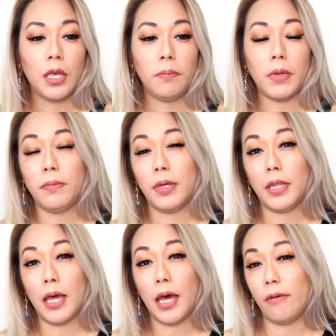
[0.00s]
Maybe
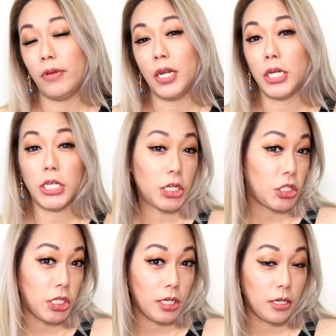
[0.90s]
they have an
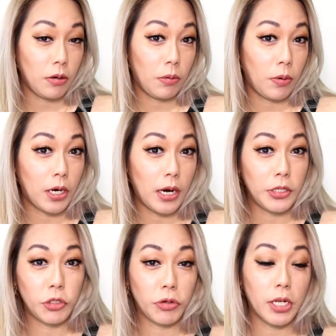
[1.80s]
addiction or
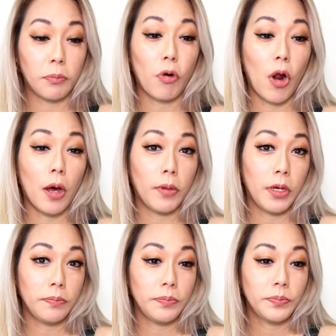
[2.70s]
a drinking
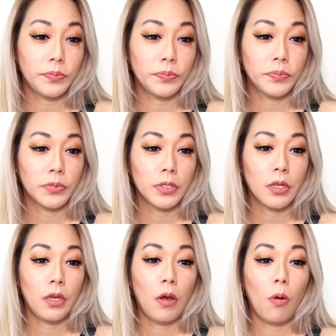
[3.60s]
problem.
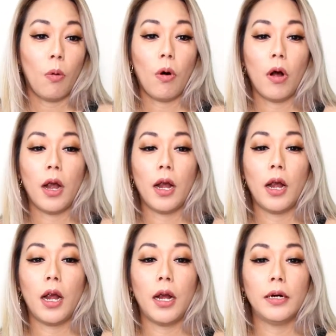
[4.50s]

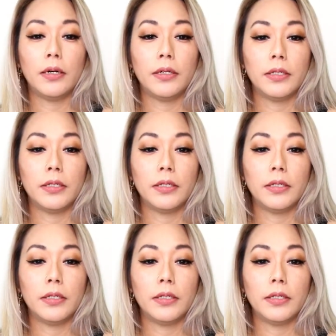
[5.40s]
Or